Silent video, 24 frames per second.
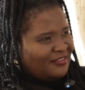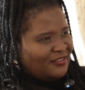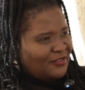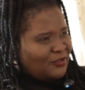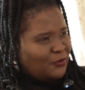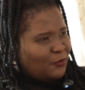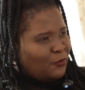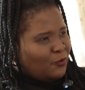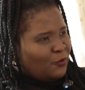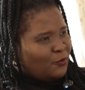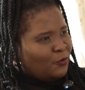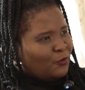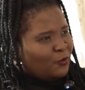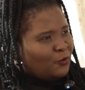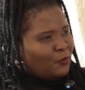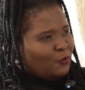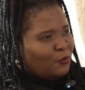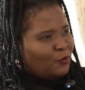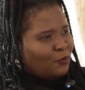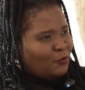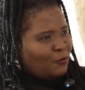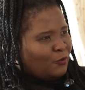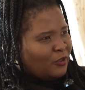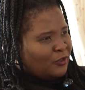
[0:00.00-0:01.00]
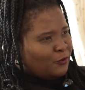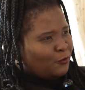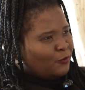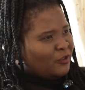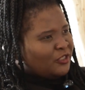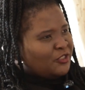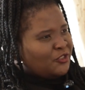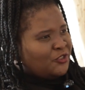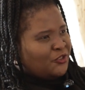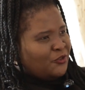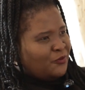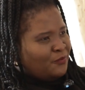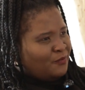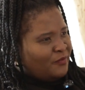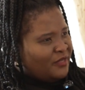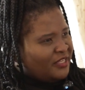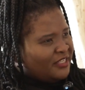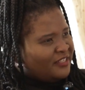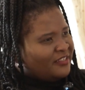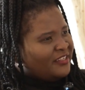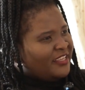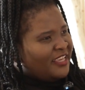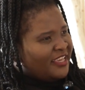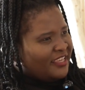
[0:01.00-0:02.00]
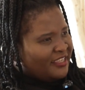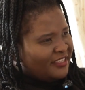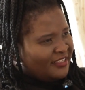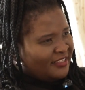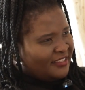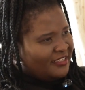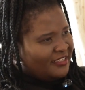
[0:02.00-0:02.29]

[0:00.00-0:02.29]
So what do you mean? Yeah.